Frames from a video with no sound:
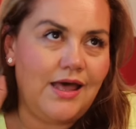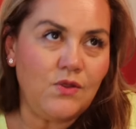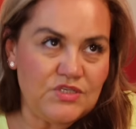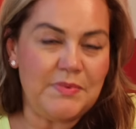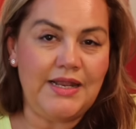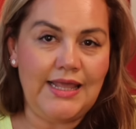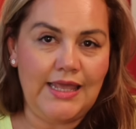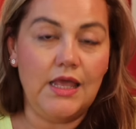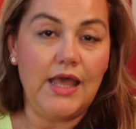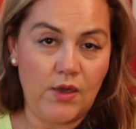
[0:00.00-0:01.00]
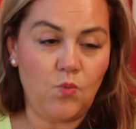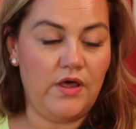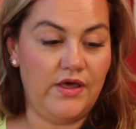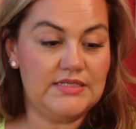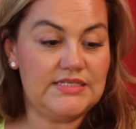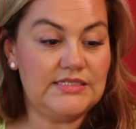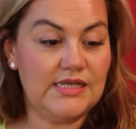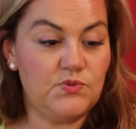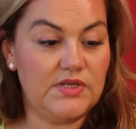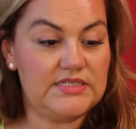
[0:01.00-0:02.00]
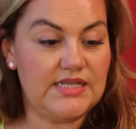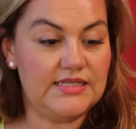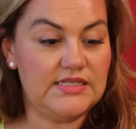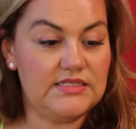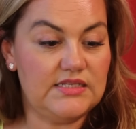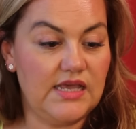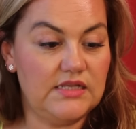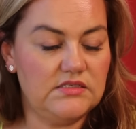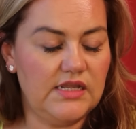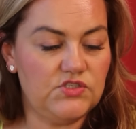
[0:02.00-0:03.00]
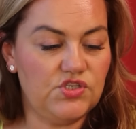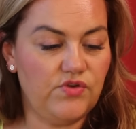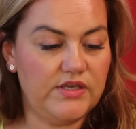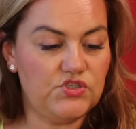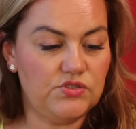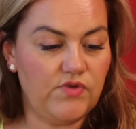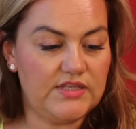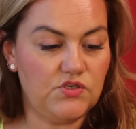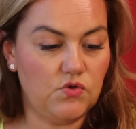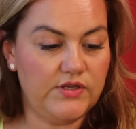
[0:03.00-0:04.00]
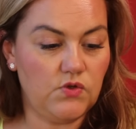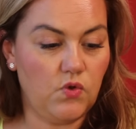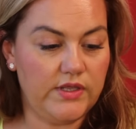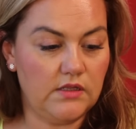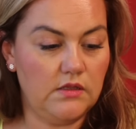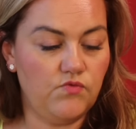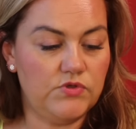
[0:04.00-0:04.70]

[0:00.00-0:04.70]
Ultimately, it works. It does what it says. It says next generation retinoid oil